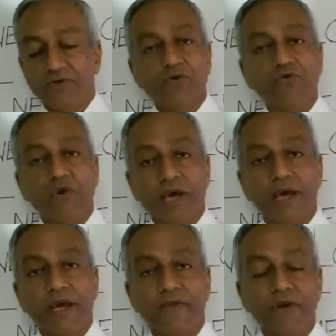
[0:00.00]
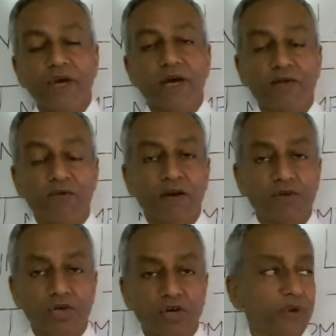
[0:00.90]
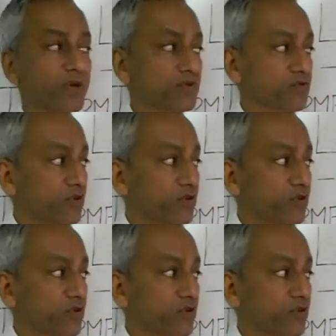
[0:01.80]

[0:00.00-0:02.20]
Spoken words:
So today our topic is